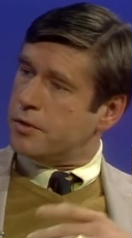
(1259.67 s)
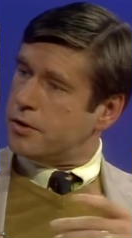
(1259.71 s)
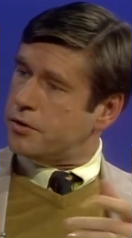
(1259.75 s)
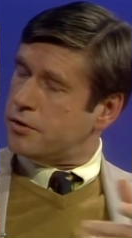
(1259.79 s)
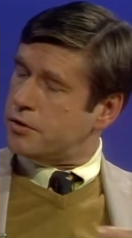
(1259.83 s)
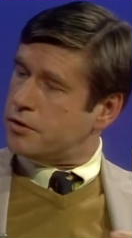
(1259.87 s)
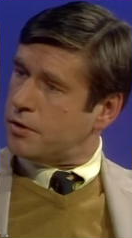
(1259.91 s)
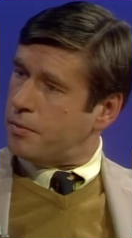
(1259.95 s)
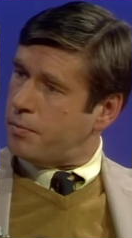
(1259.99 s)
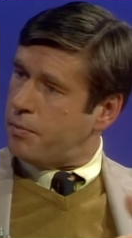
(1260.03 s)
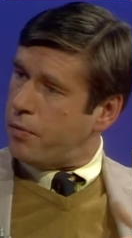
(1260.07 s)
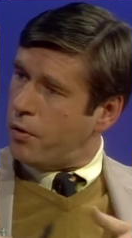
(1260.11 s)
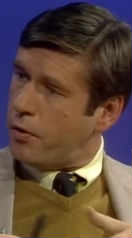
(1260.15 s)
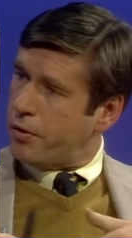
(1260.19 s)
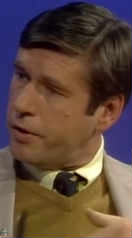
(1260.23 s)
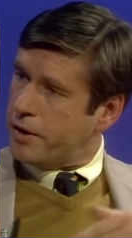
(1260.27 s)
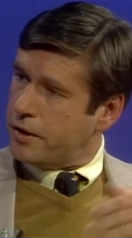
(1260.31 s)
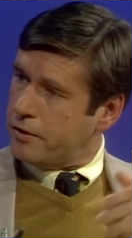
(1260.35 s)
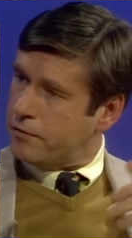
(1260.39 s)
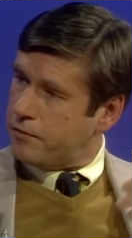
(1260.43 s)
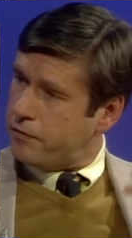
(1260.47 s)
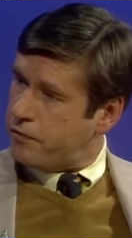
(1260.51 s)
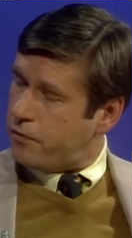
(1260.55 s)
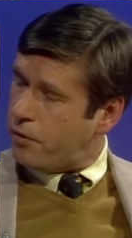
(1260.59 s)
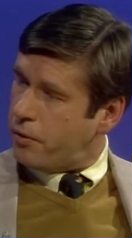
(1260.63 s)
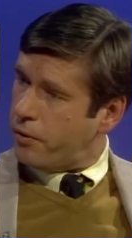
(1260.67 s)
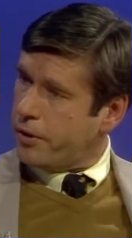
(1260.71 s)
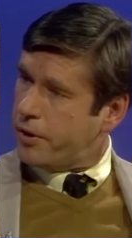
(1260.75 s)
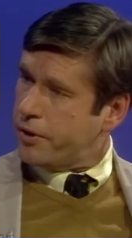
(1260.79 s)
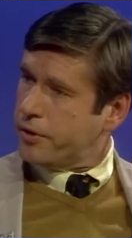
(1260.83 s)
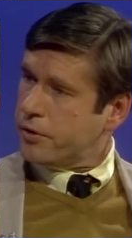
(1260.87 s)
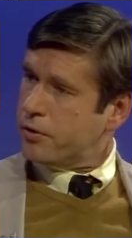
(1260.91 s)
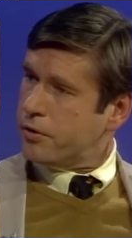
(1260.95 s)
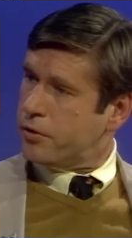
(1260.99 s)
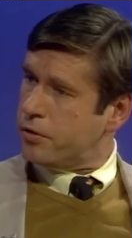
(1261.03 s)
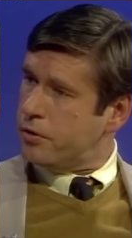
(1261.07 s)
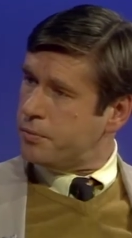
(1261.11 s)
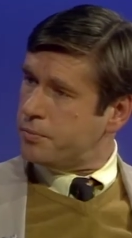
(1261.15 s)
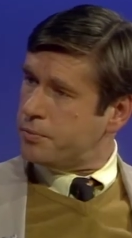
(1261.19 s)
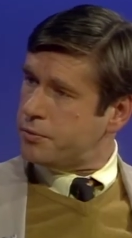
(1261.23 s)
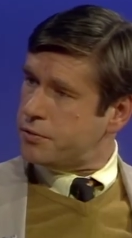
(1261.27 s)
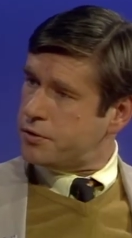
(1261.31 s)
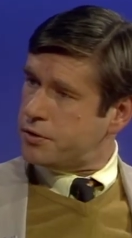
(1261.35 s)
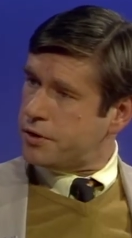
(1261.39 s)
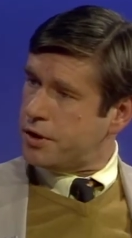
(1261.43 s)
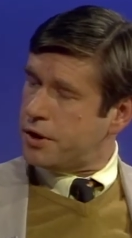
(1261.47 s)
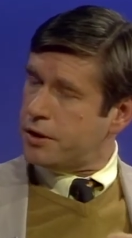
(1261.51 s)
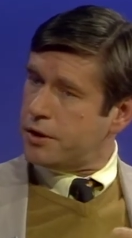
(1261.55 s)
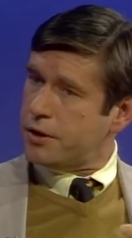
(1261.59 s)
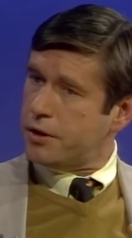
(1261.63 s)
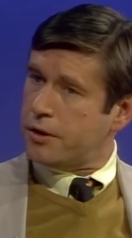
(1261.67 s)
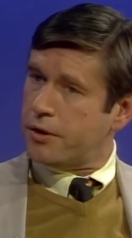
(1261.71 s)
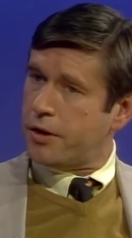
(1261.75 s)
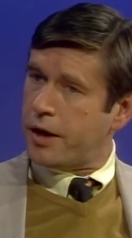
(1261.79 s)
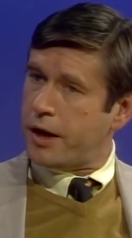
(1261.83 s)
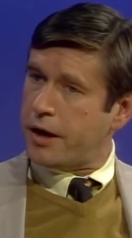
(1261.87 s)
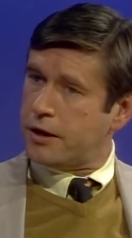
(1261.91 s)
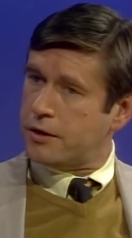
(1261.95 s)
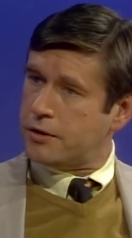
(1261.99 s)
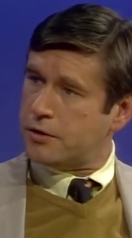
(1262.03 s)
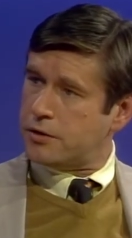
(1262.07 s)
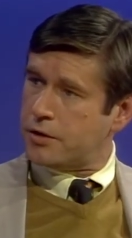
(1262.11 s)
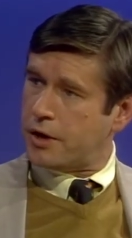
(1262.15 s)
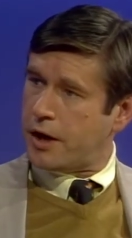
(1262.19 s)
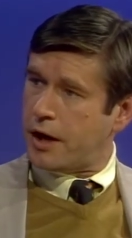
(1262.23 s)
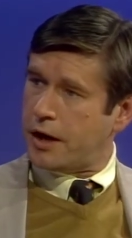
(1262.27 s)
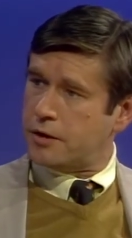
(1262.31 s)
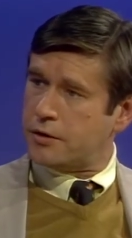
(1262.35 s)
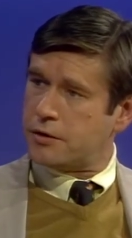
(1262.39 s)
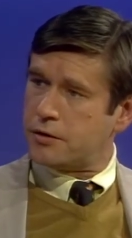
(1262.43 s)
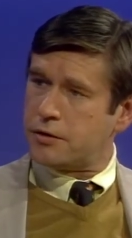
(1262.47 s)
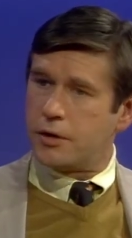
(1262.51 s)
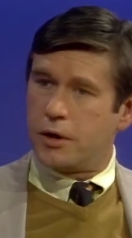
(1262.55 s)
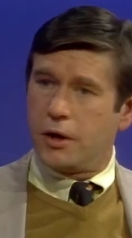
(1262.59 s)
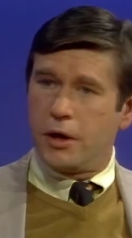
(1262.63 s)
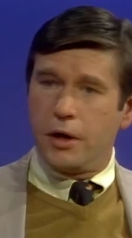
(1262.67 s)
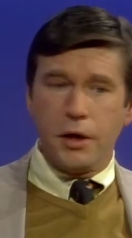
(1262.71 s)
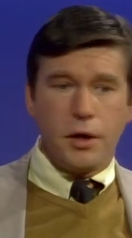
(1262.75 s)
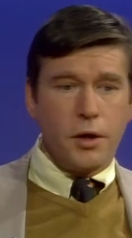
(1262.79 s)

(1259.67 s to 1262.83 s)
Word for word: with supporting foreign groups in the United States.